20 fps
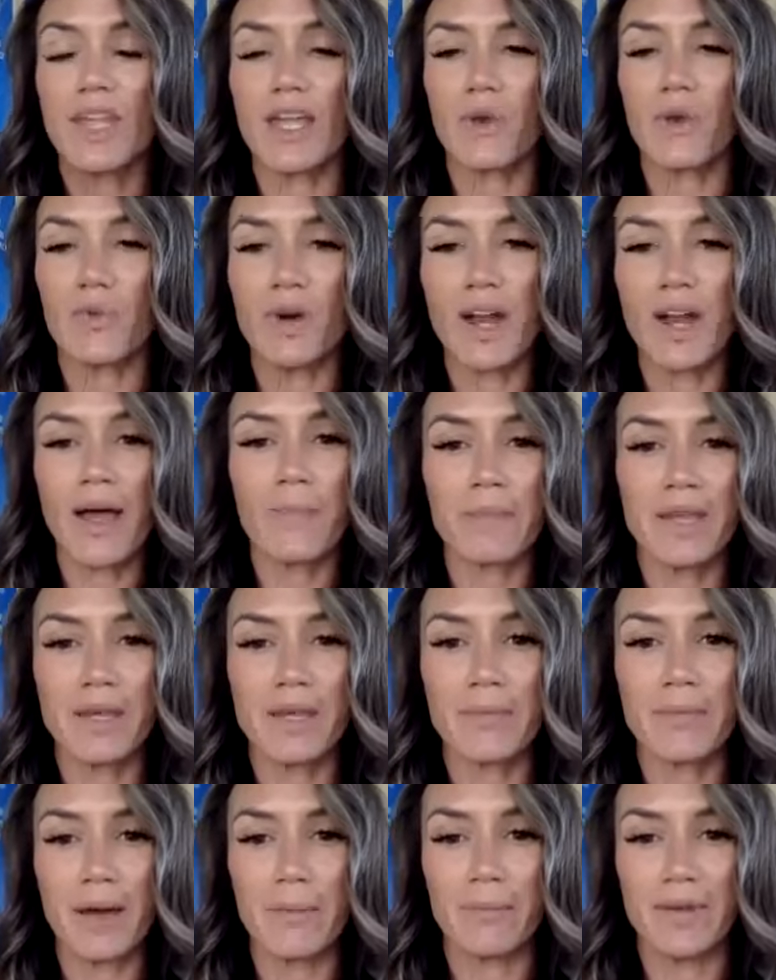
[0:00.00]
What I mean
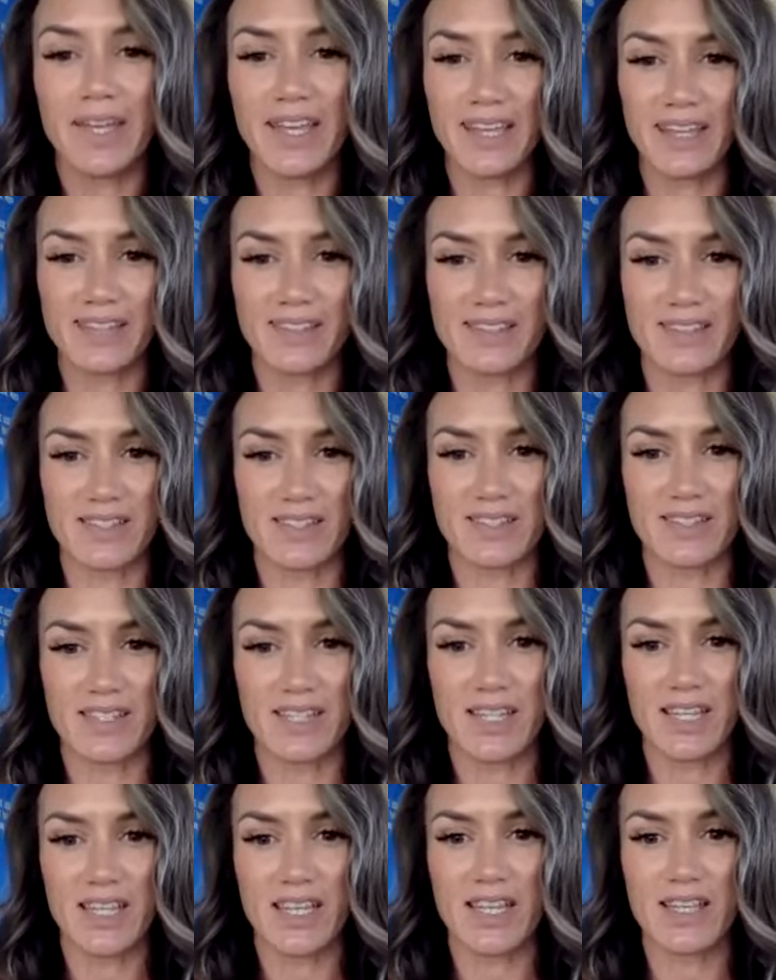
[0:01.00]
by being
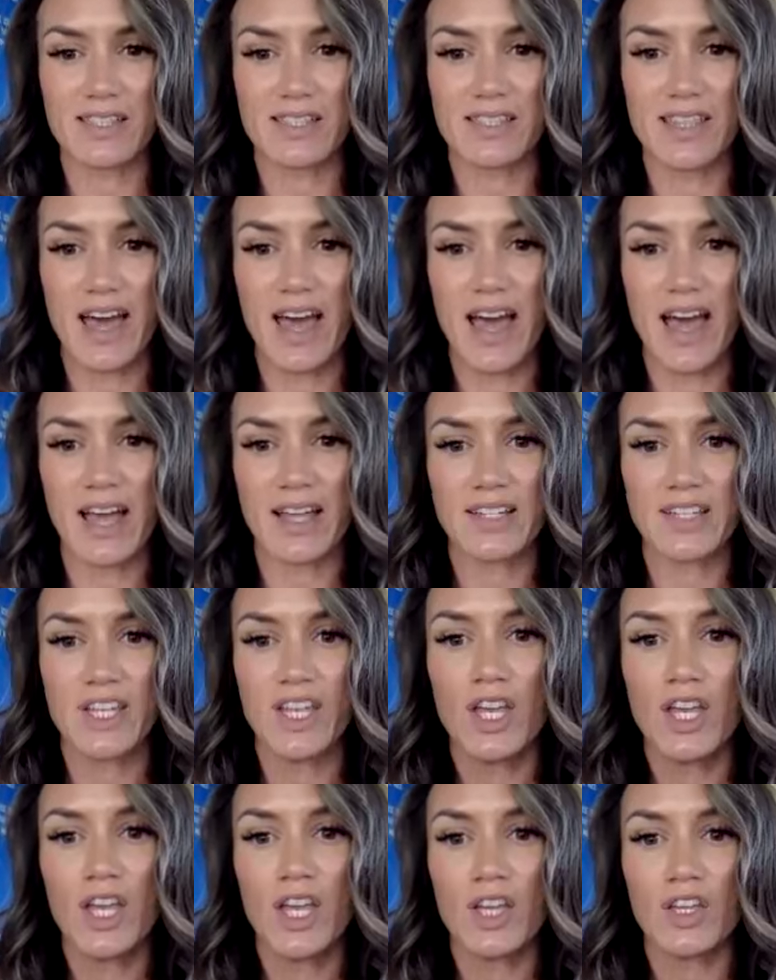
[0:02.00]
consistent is that
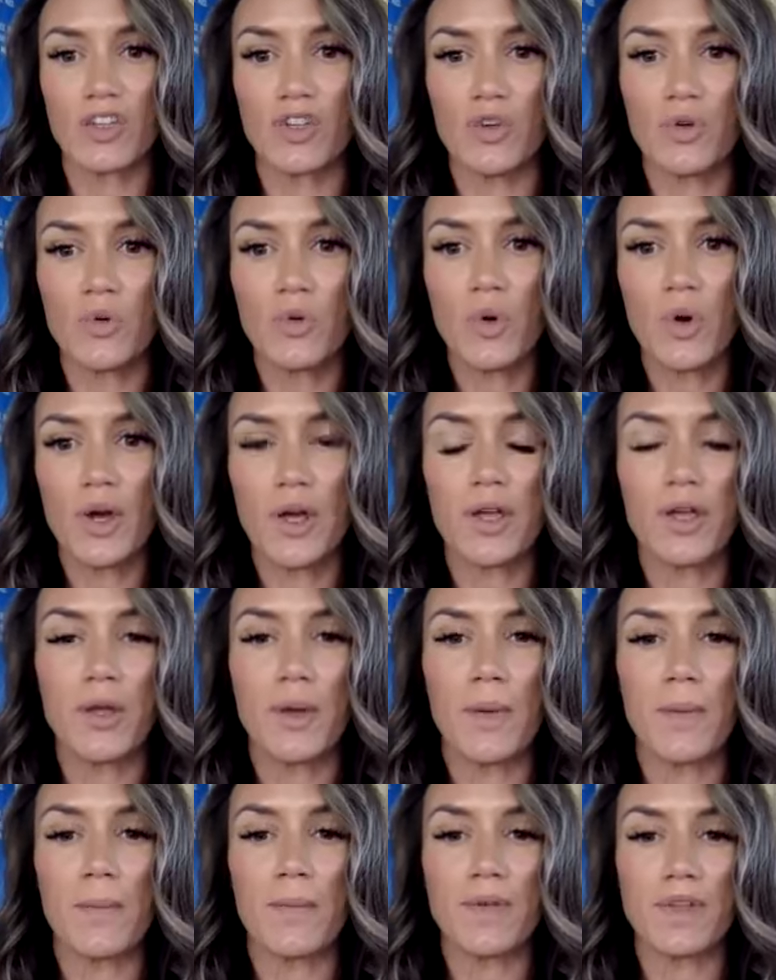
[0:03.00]
you
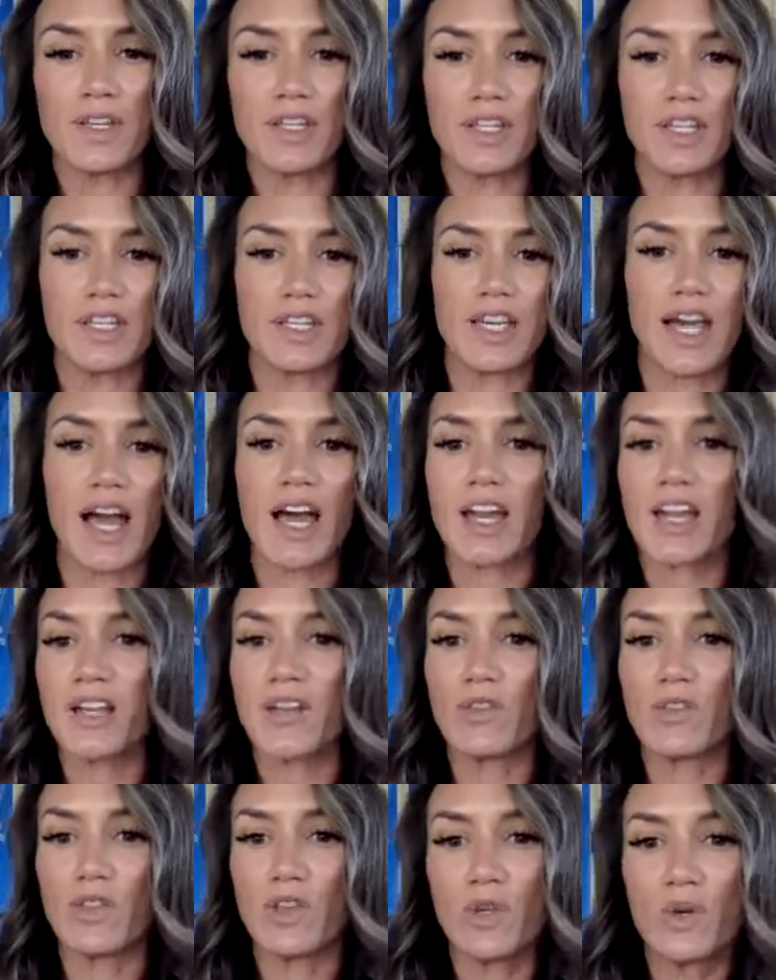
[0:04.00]
kind
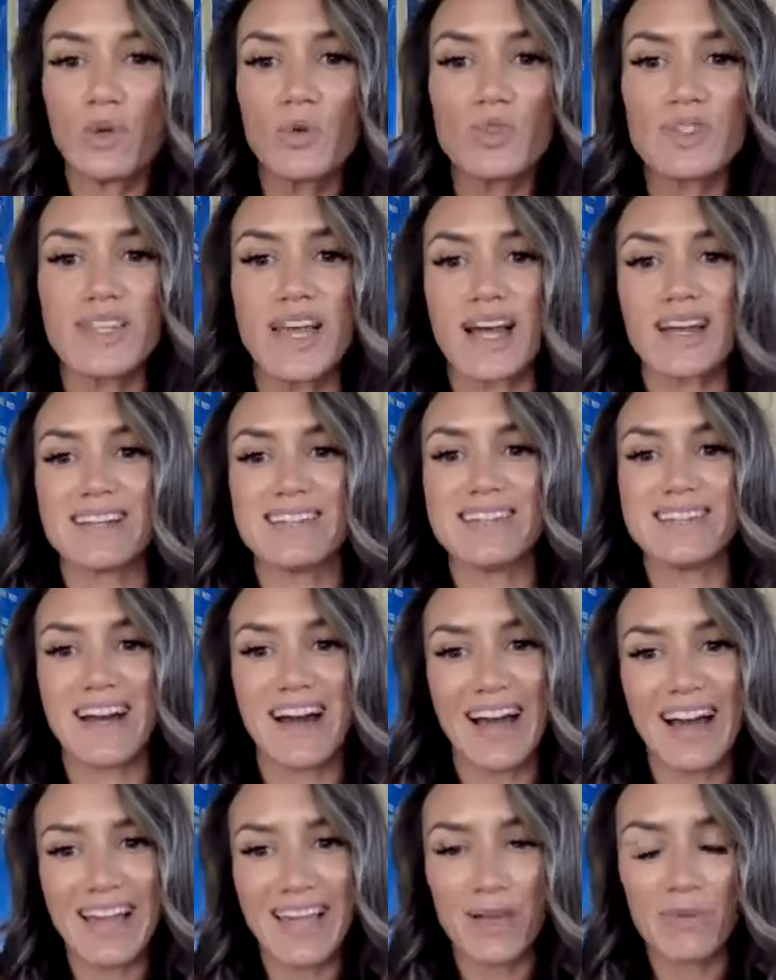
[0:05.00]
of lose that
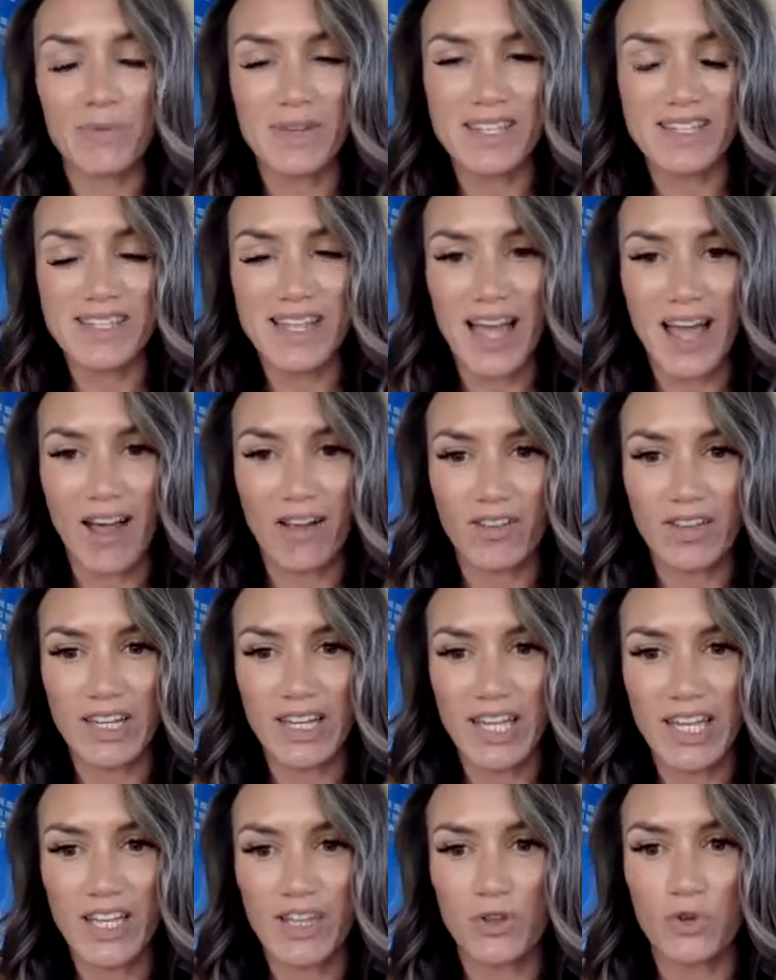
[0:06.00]
diet mentality.
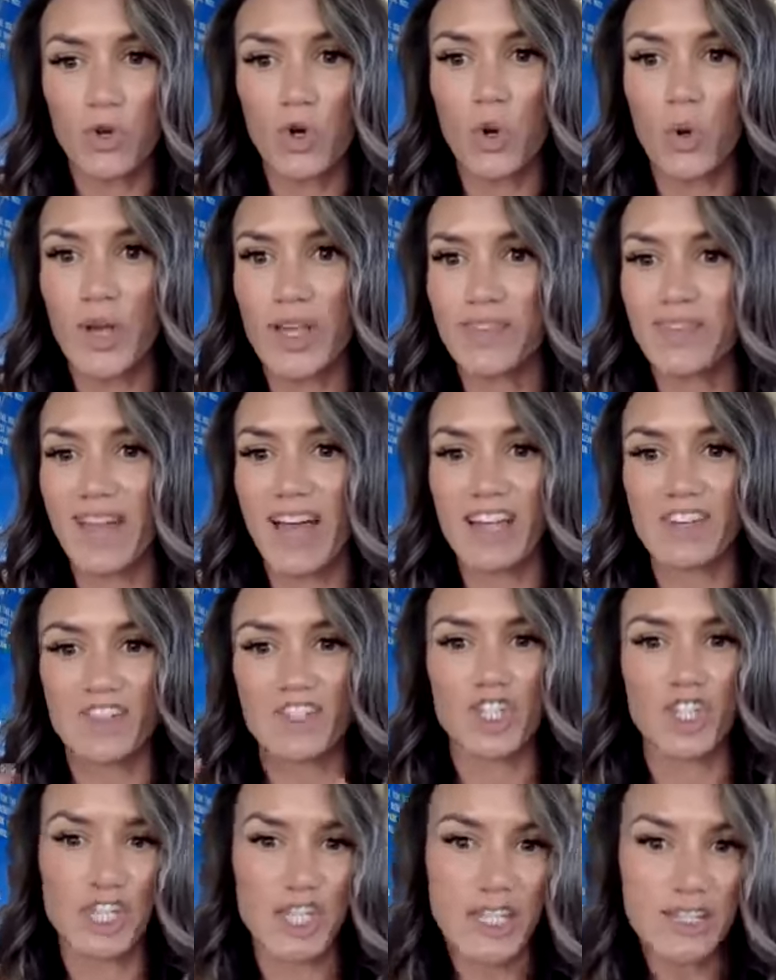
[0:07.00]
You quit that
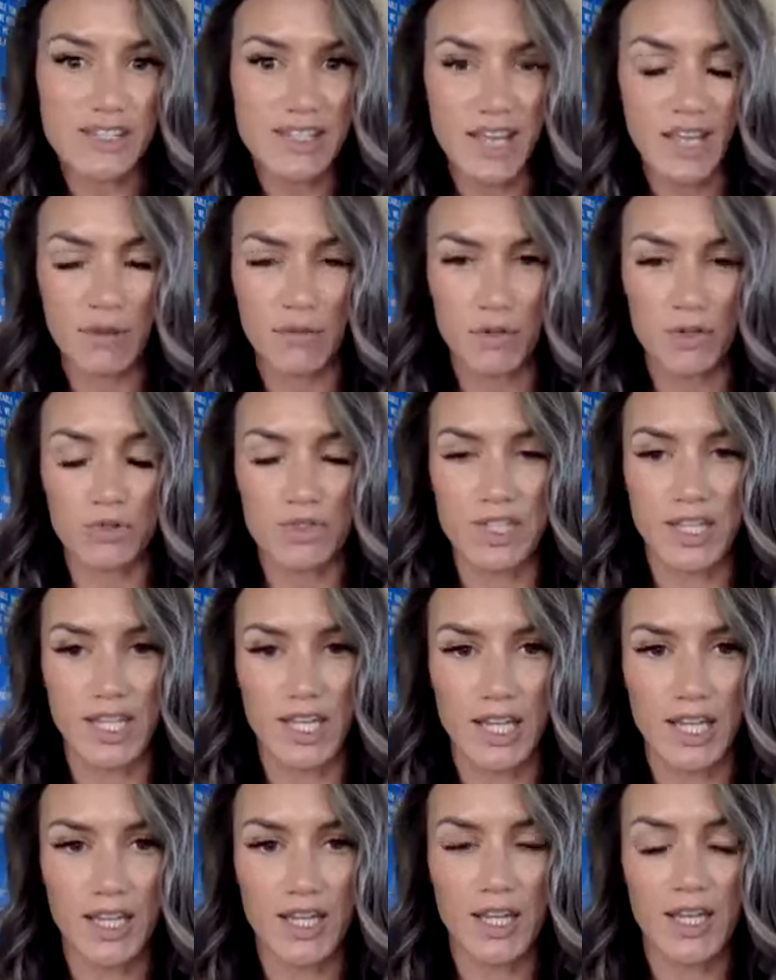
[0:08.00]
cheat day
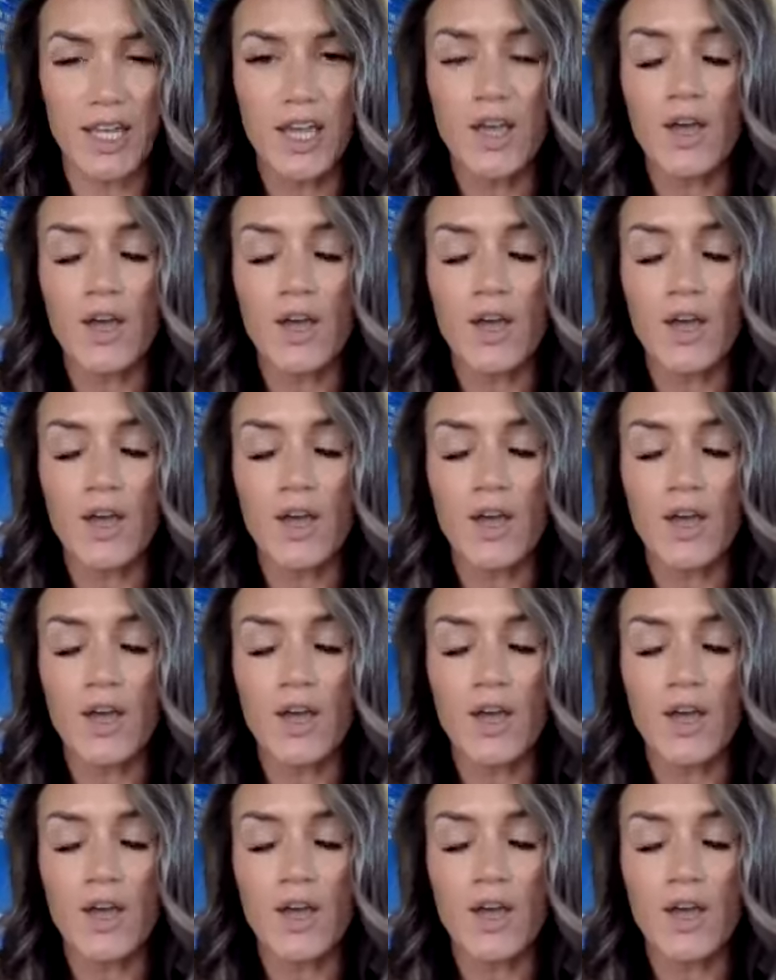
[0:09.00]
routine.